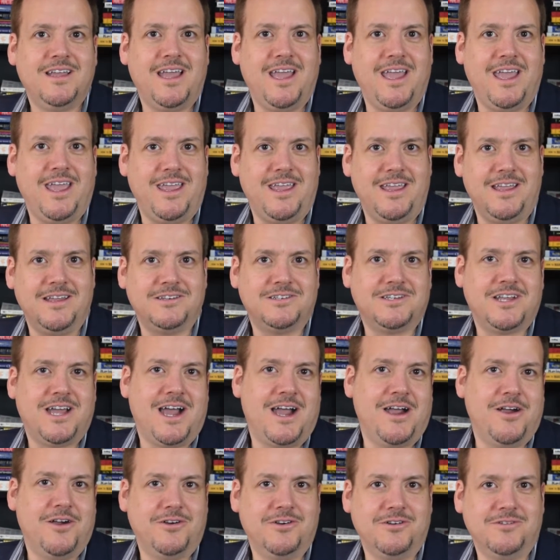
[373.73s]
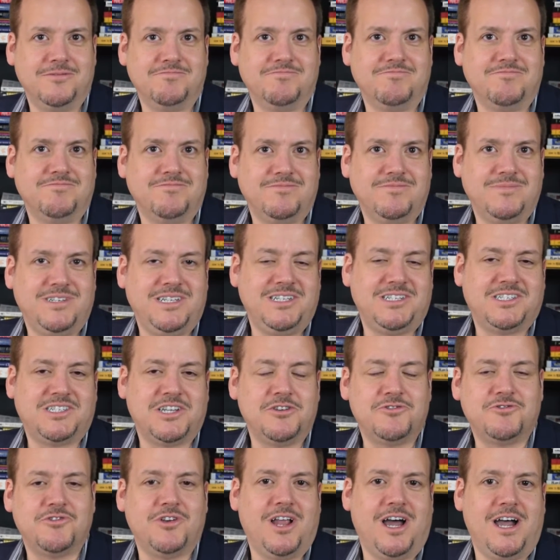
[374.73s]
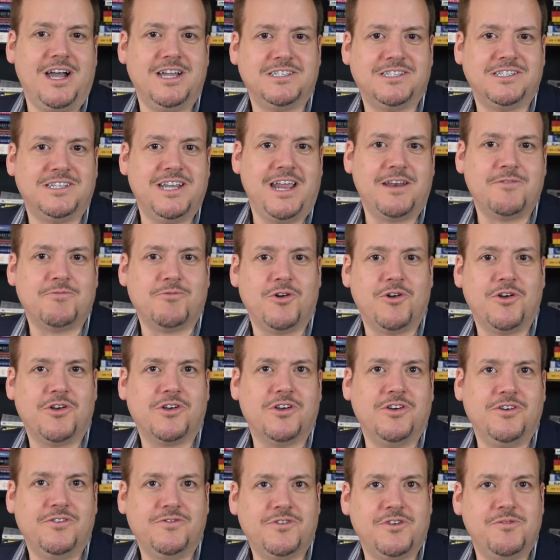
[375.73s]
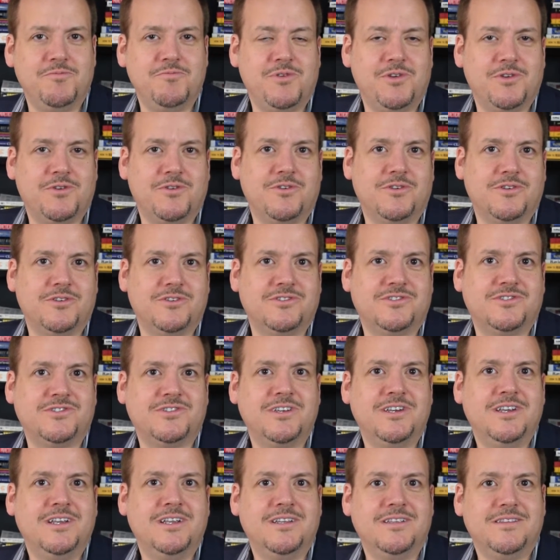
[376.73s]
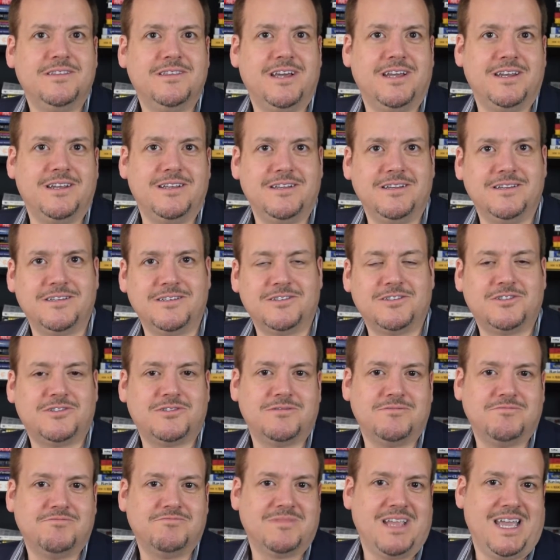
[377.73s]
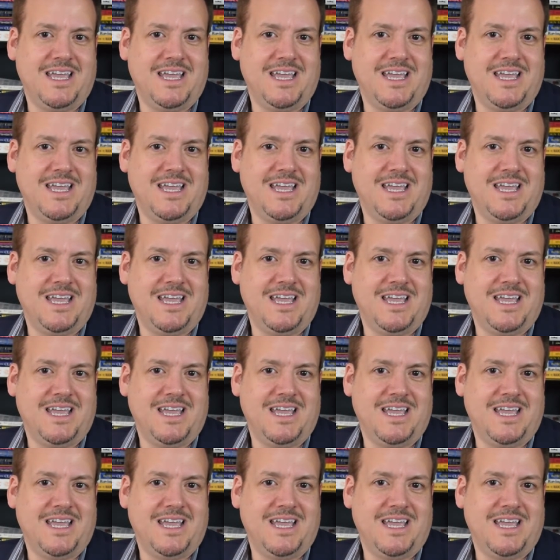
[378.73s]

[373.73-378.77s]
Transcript: an entire decentralized network of computers that is,